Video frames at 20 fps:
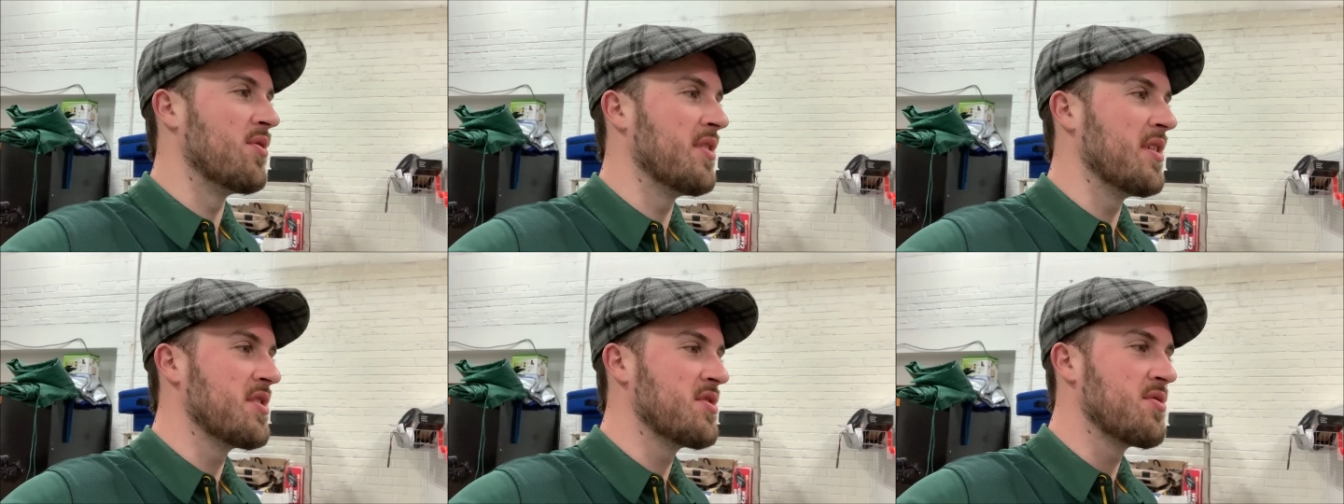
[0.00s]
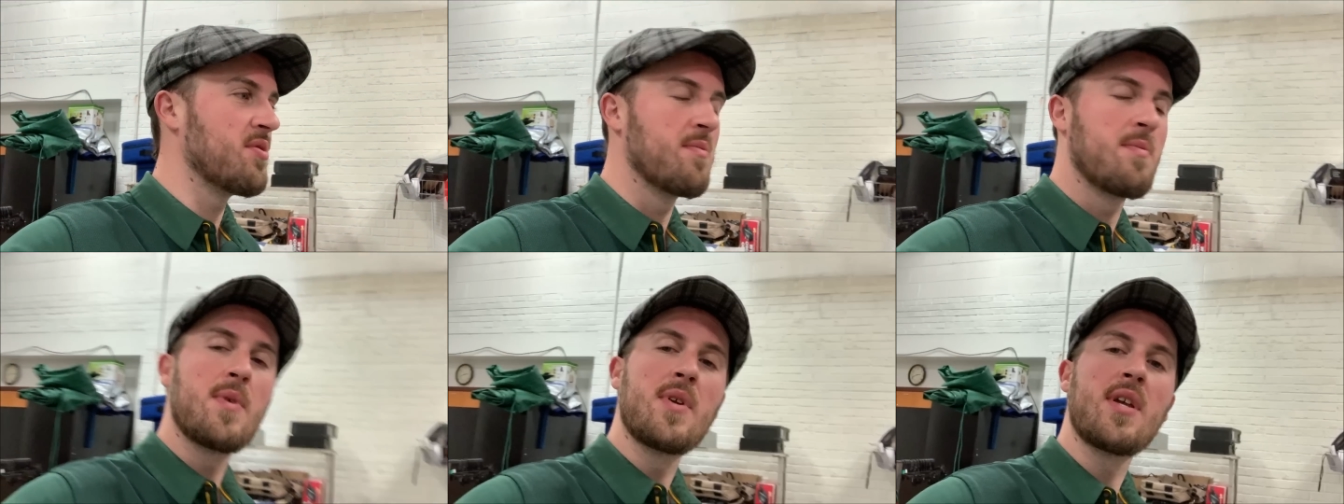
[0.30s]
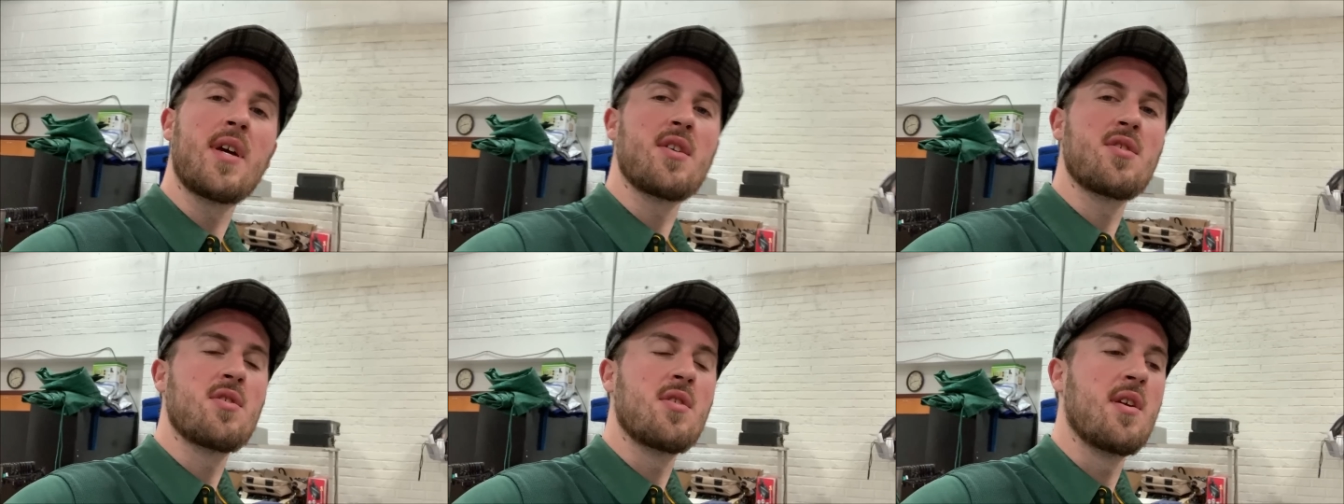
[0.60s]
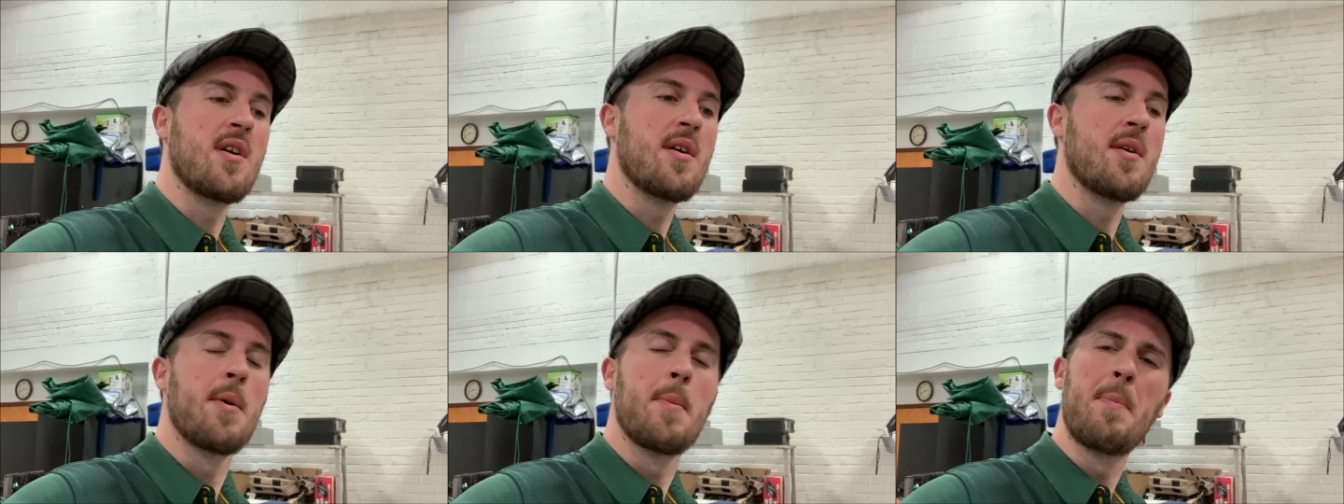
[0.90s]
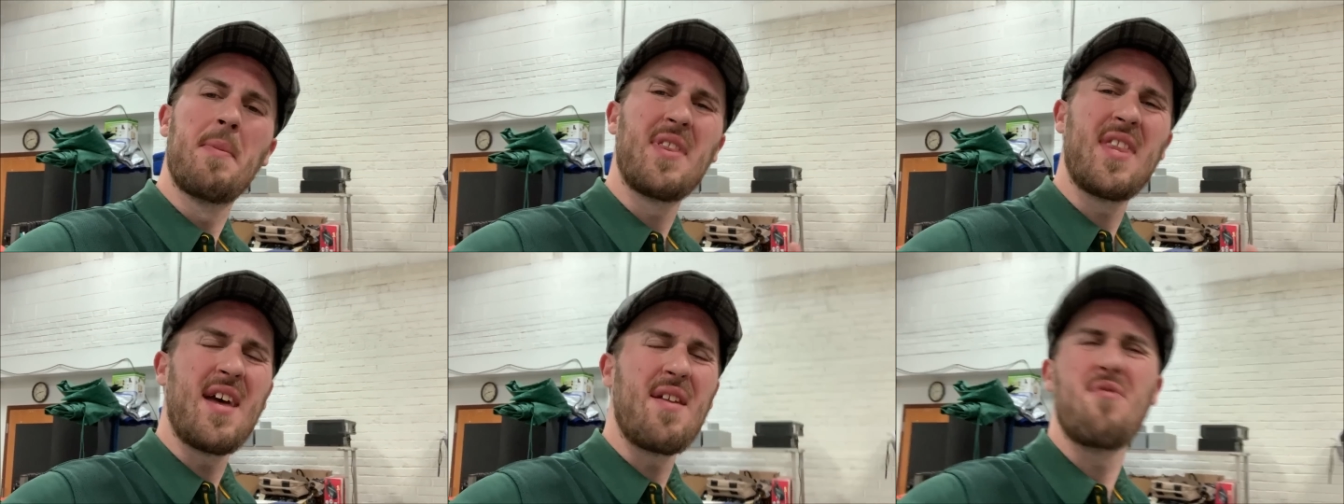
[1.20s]
I sold one yesterday,
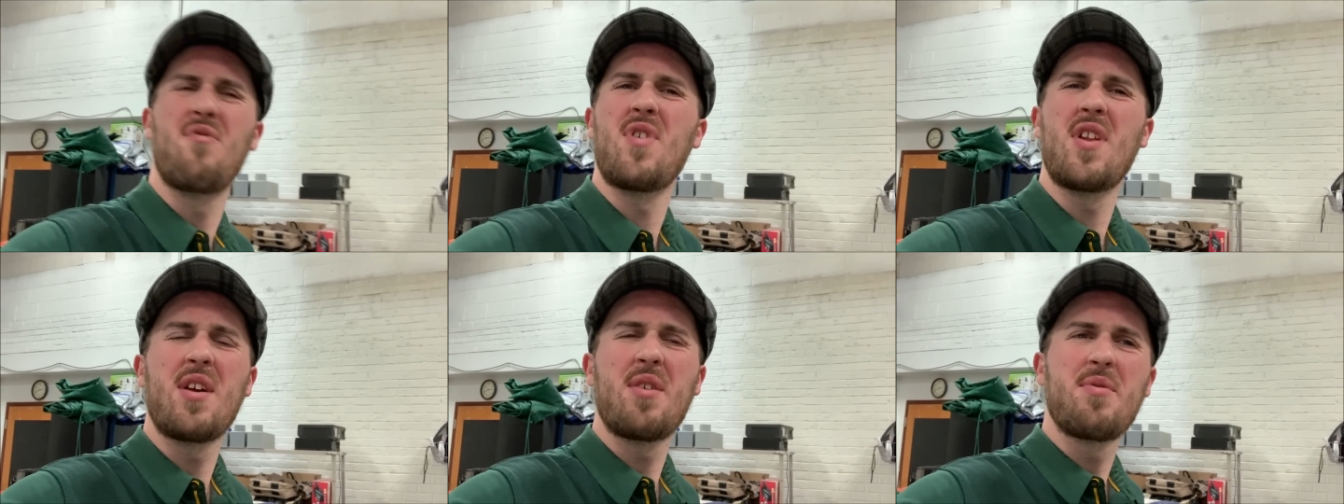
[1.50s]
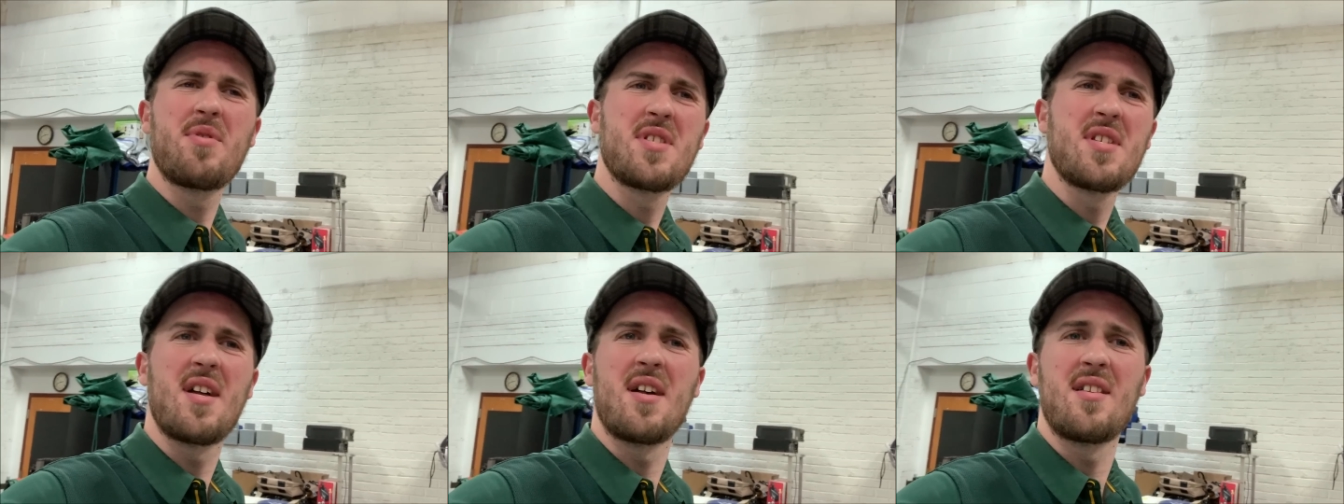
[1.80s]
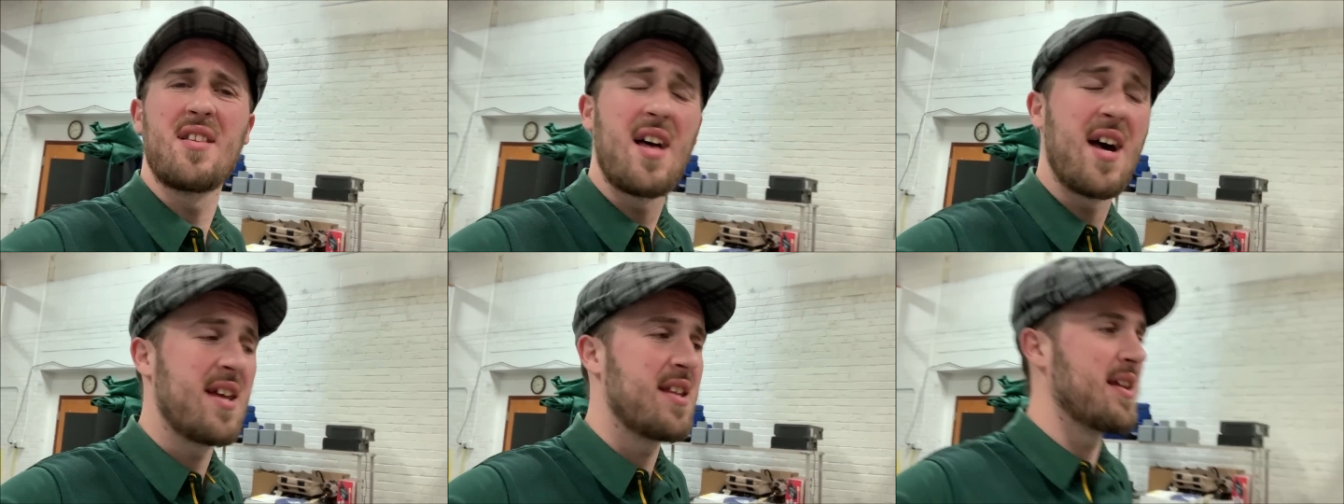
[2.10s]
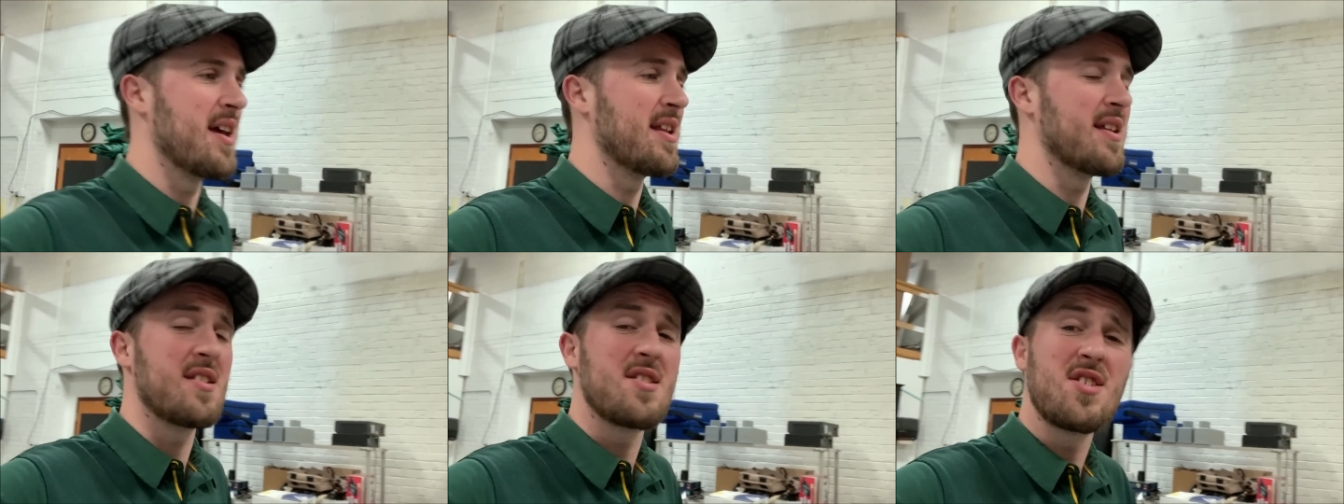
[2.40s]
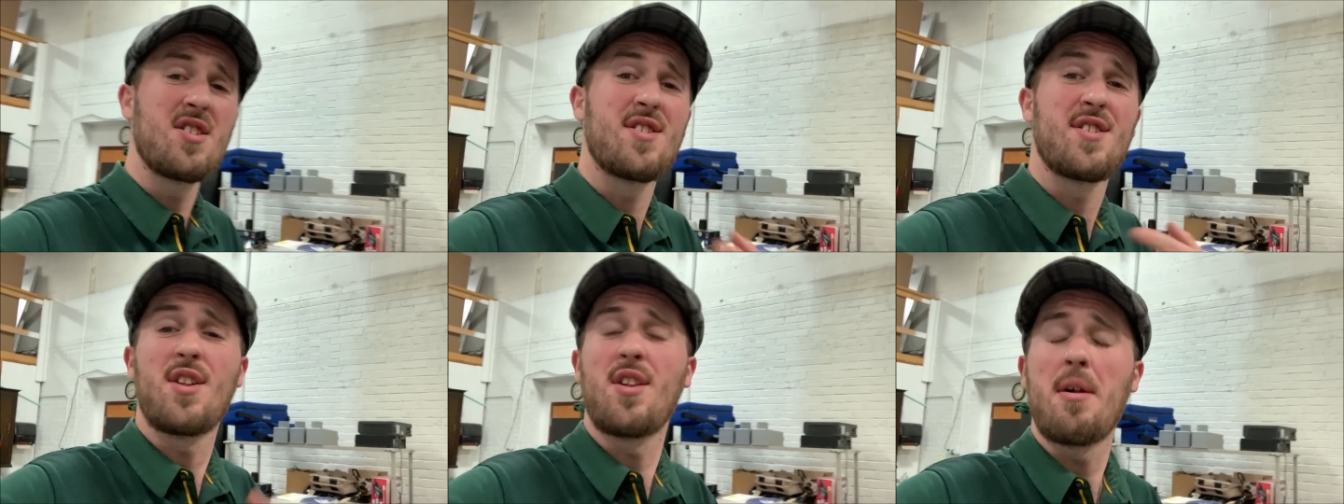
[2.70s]
but that video isn't online yet. It's
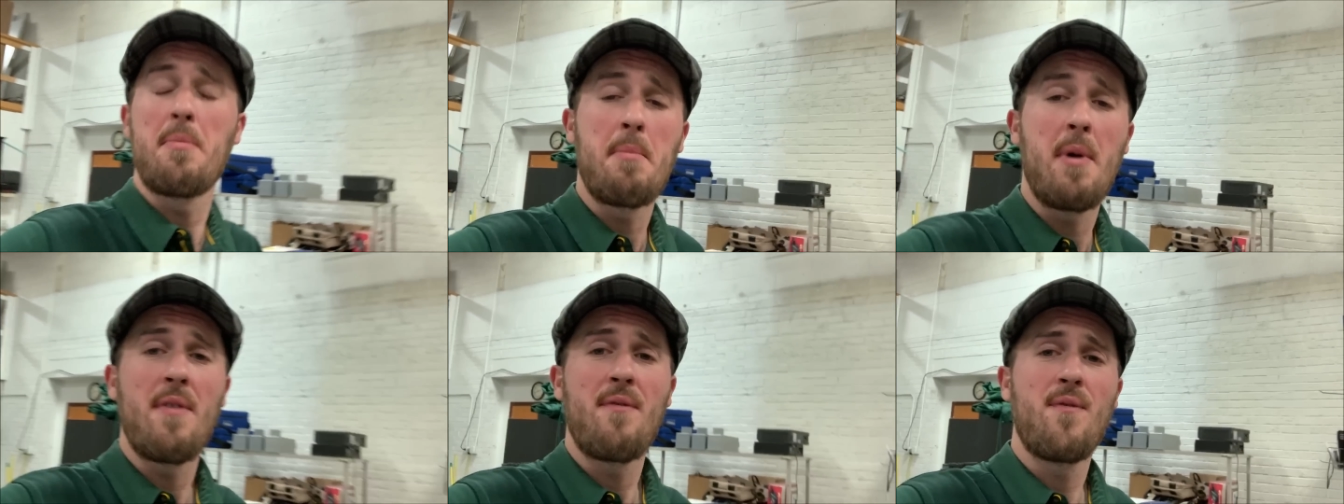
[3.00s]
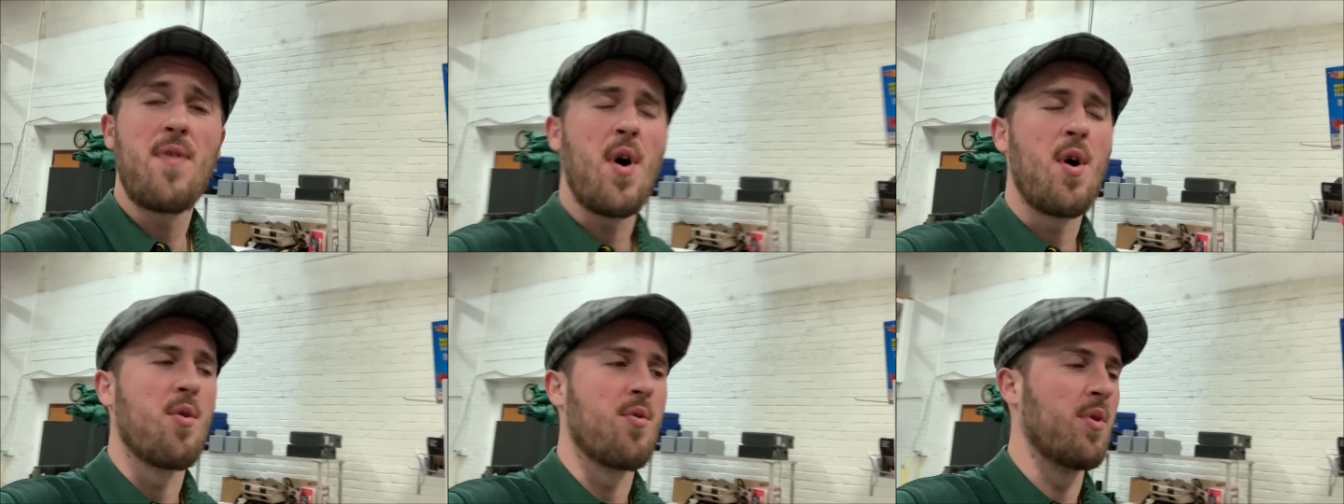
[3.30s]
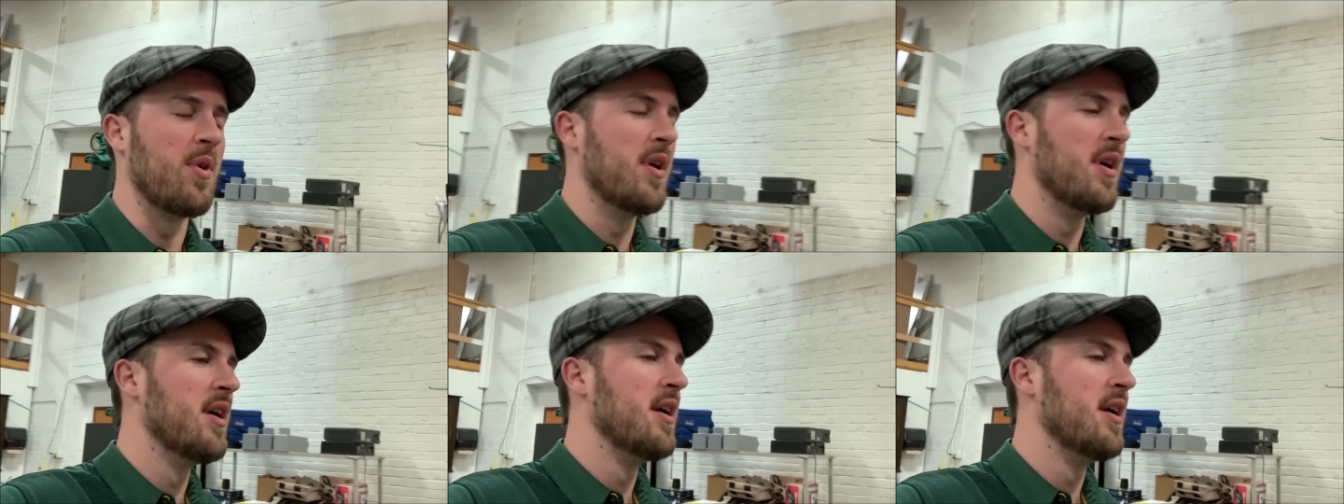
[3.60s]
still on my phone.